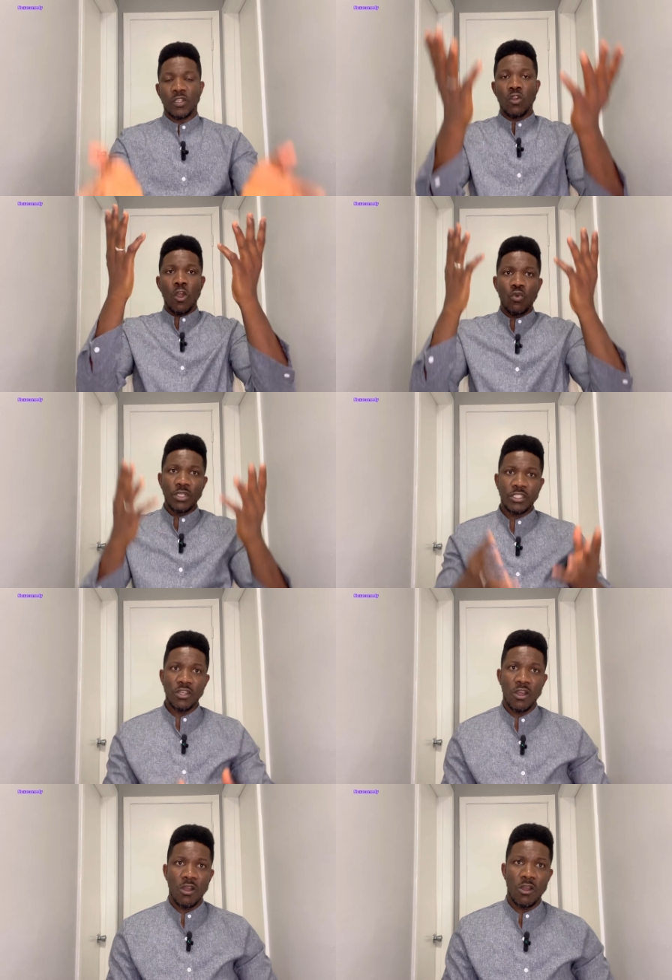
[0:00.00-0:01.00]
Go with
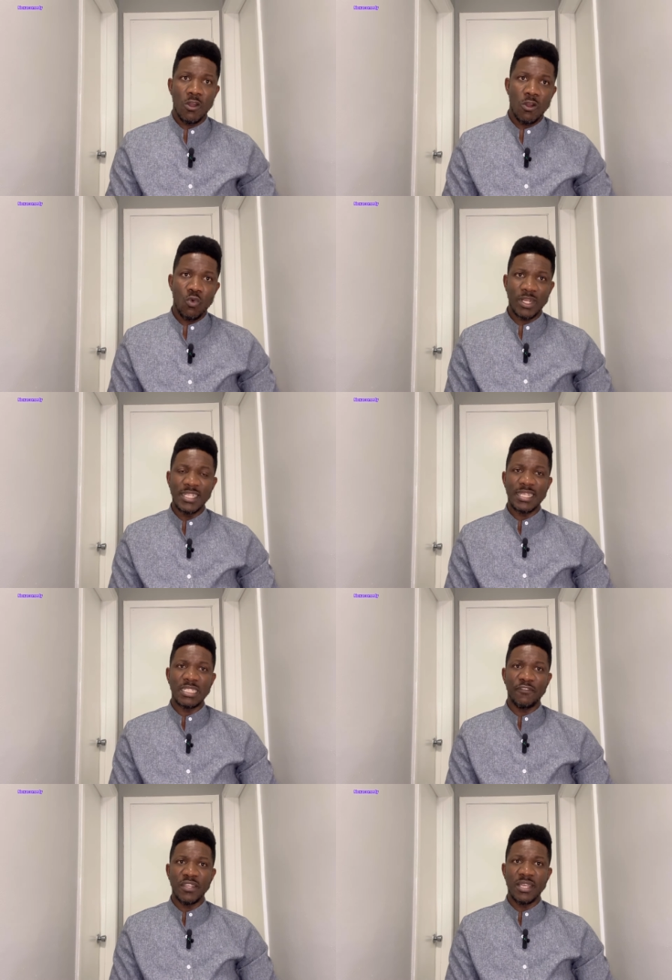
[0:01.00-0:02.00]
your wedding
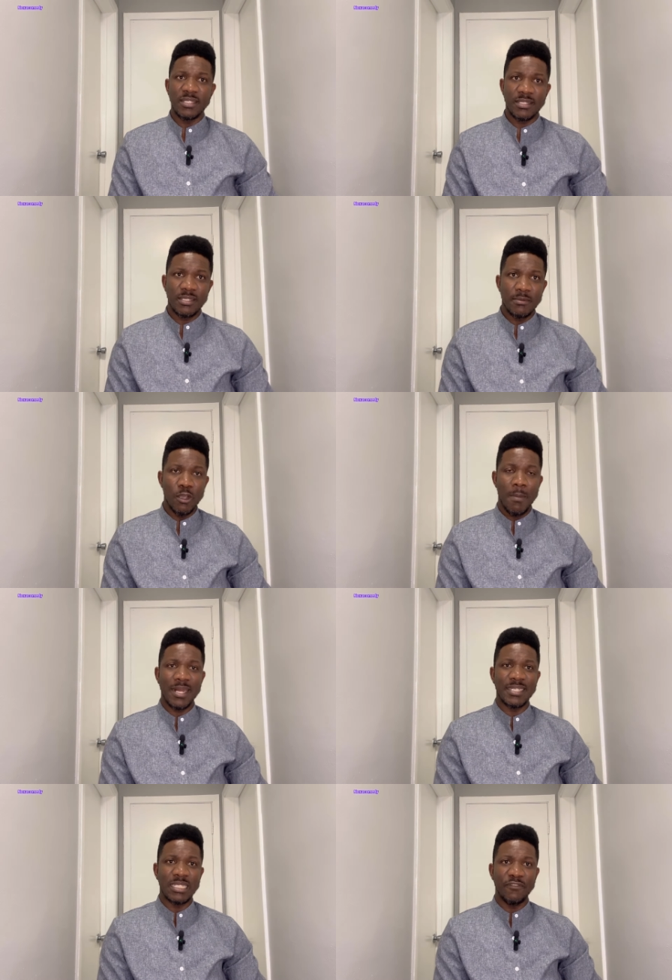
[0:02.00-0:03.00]
certificate, your
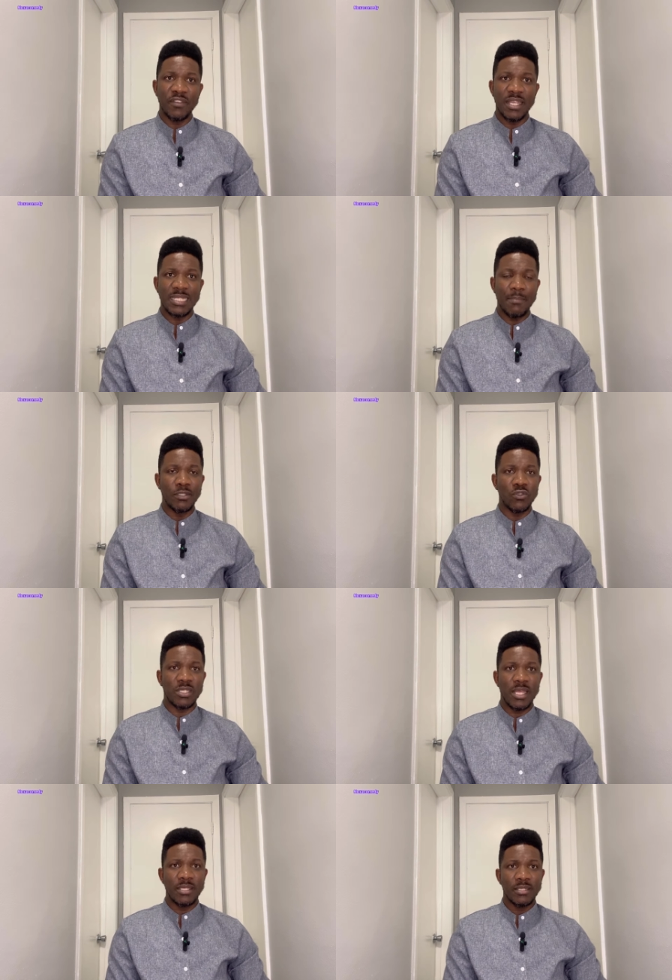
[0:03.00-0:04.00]
marriage certificate, I mean to
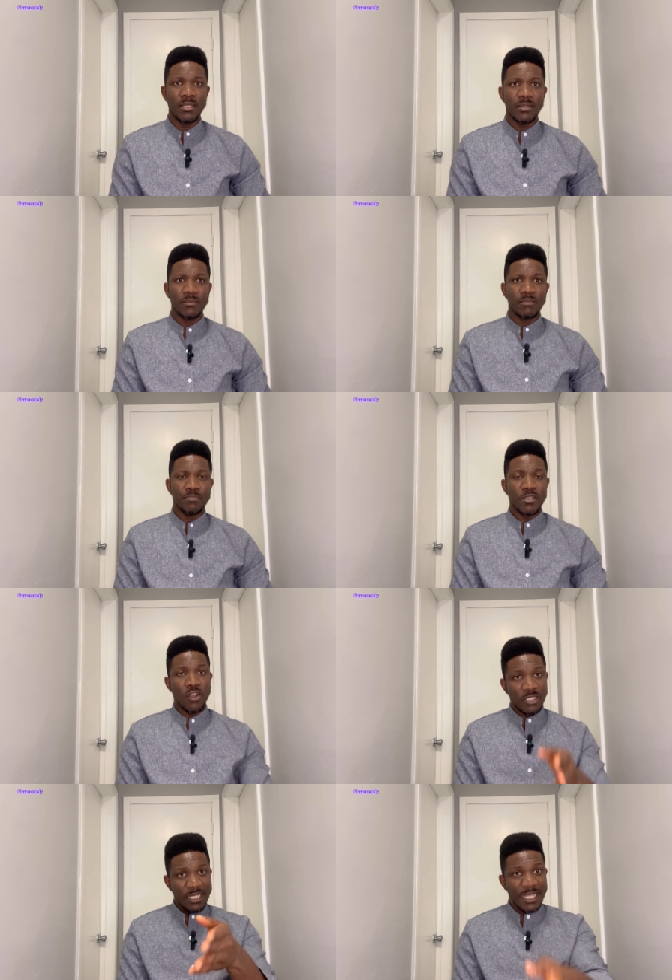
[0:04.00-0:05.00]
say,
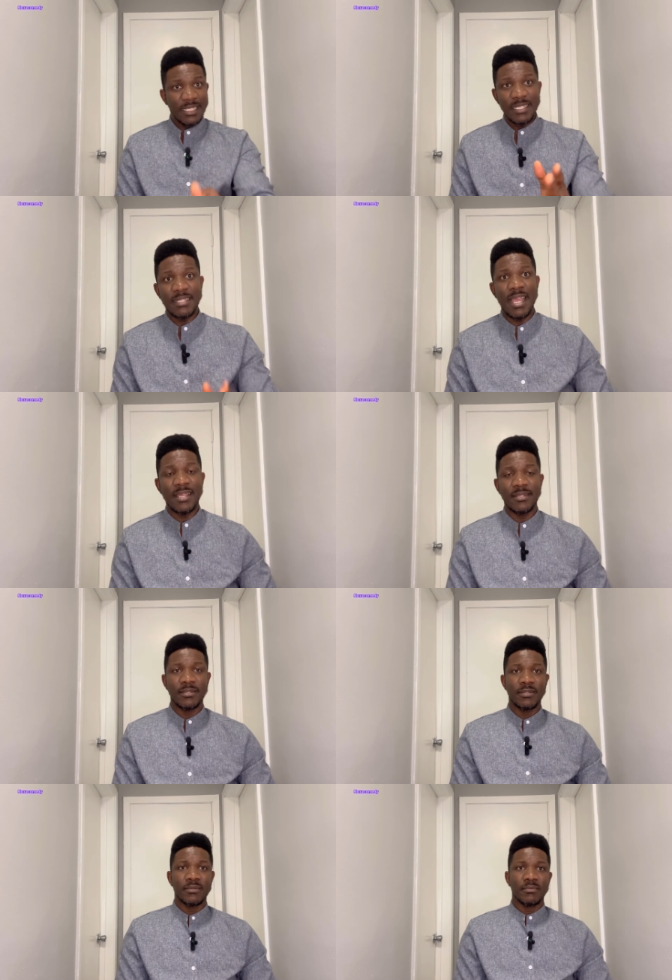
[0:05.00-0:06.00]
because the date is there,
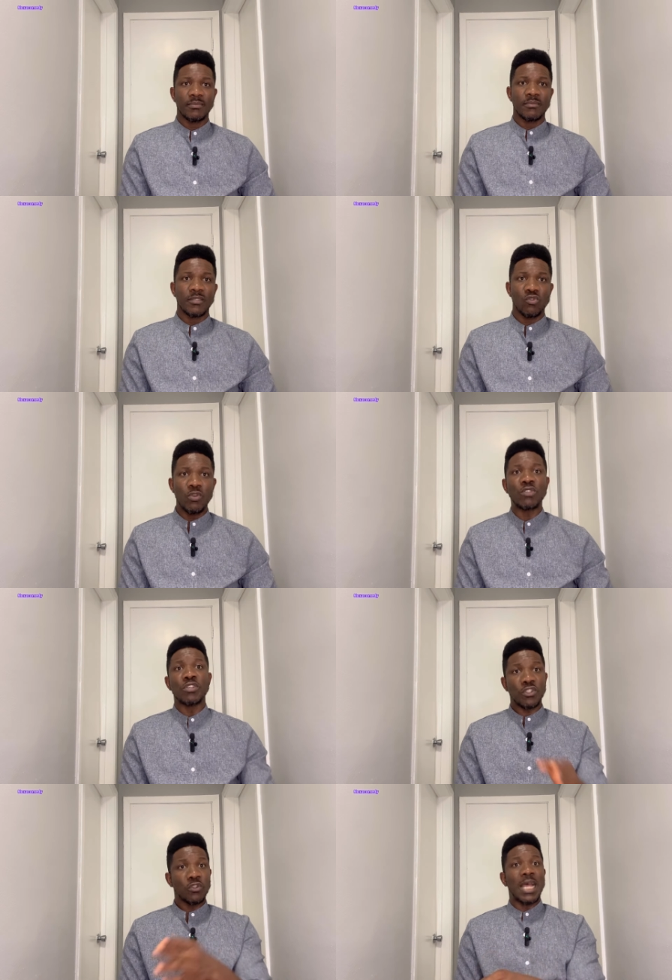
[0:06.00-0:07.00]
which will
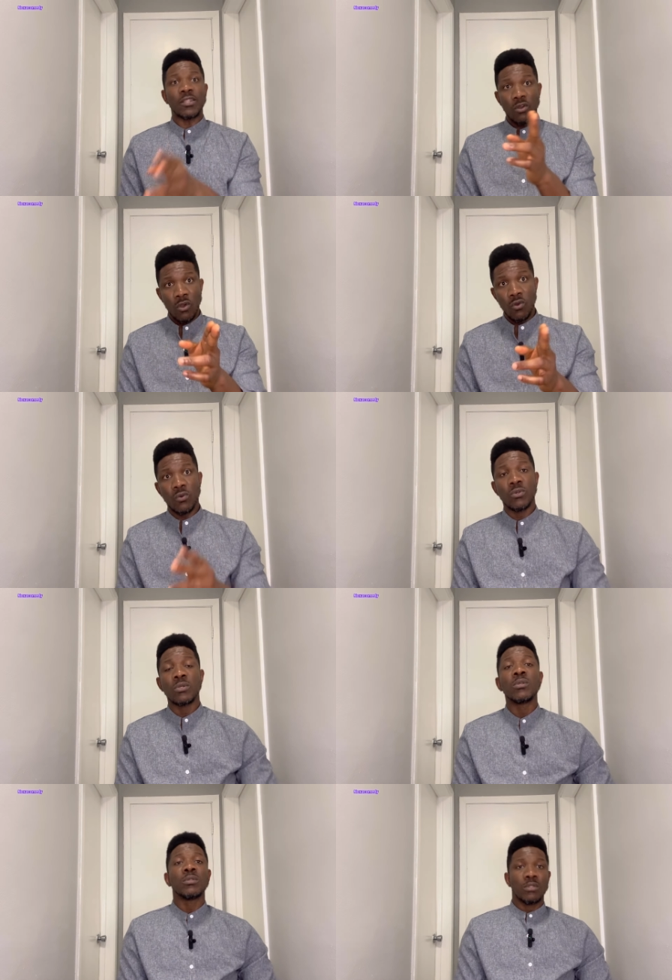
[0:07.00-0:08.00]
show that, oh,
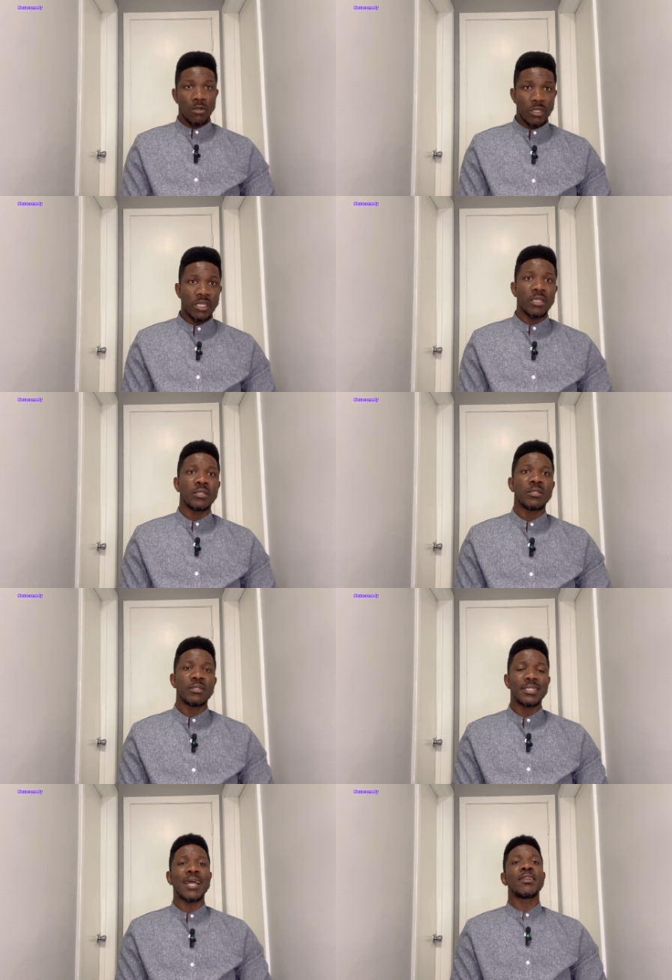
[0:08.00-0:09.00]
okay,
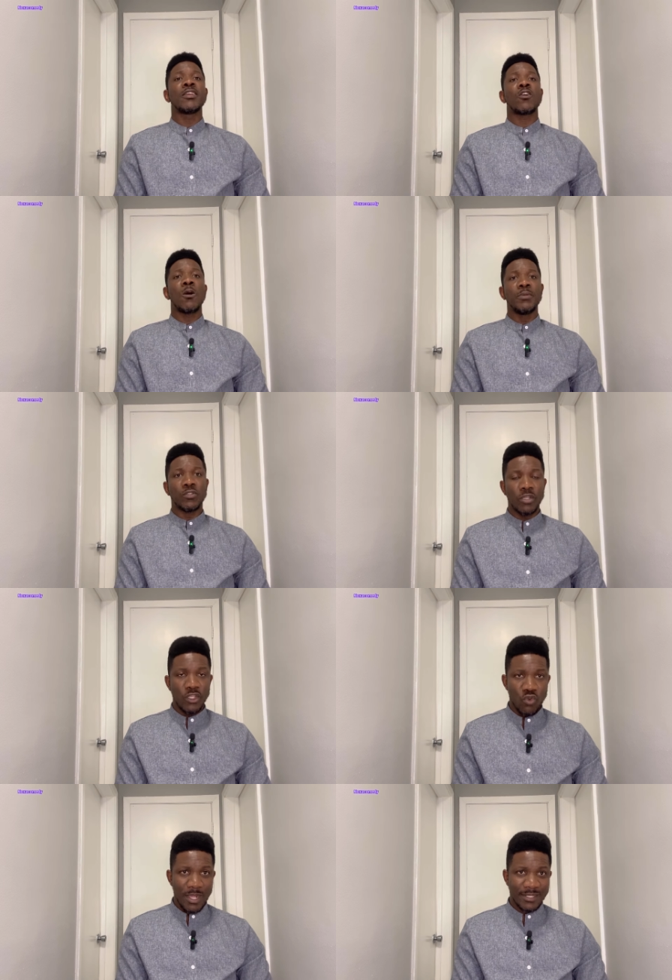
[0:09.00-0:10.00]
they are really coming to the
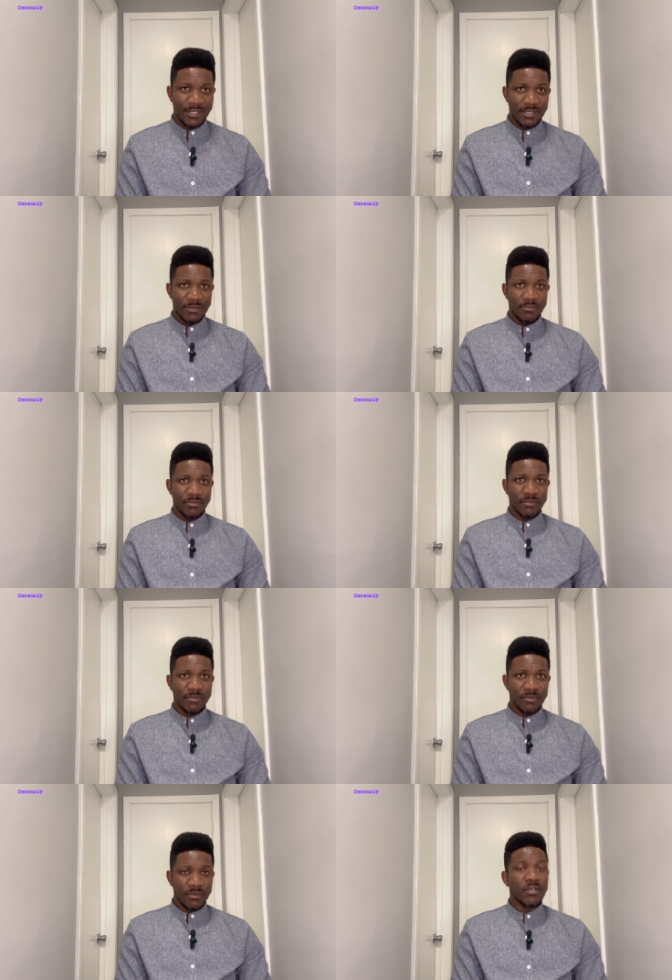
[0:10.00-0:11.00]
US
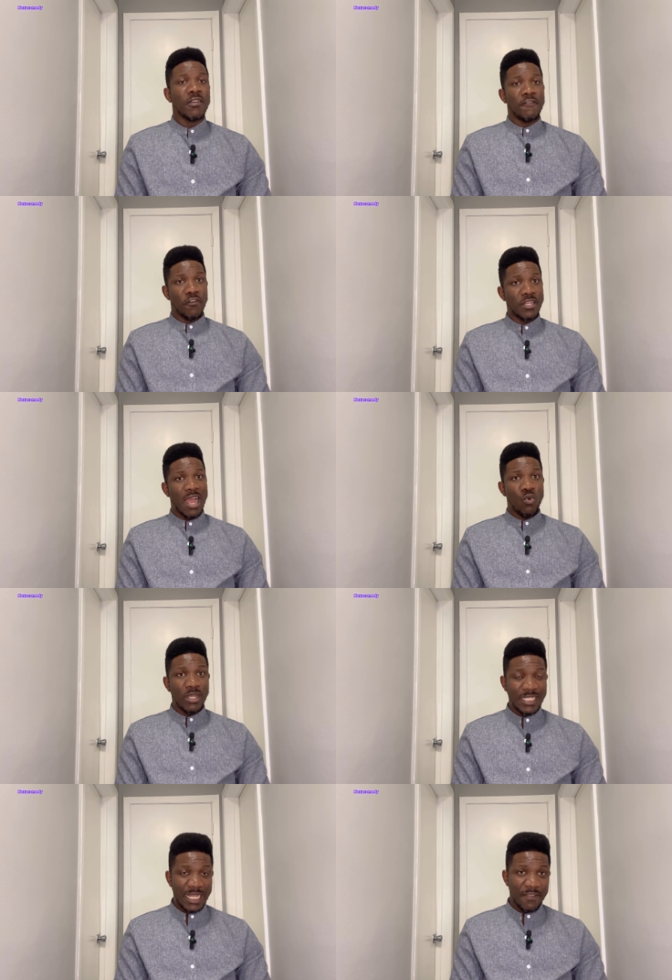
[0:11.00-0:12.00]
for their
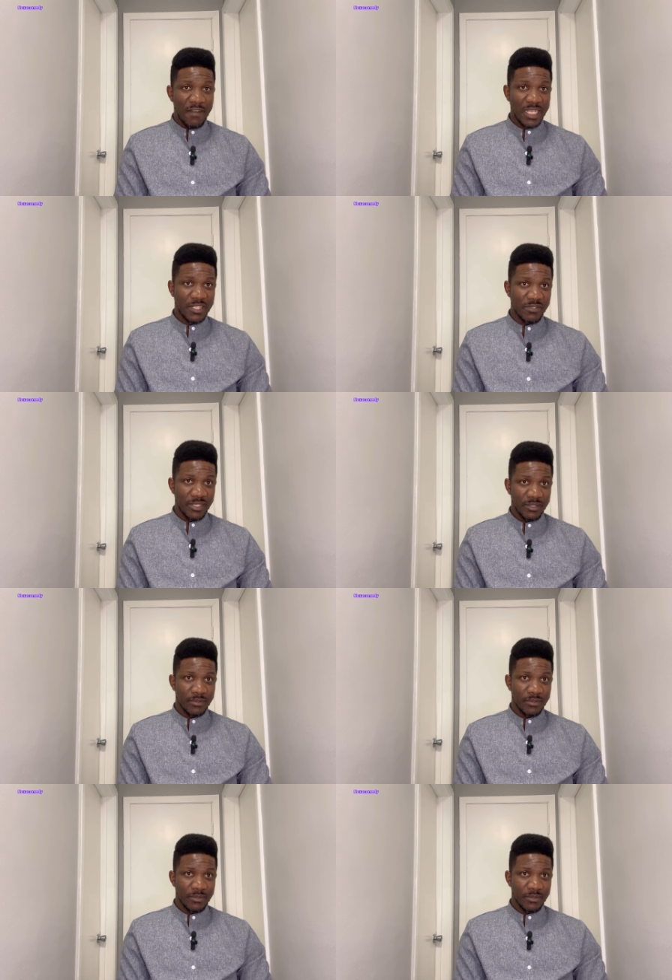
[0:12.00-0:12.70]
wedding anniversary.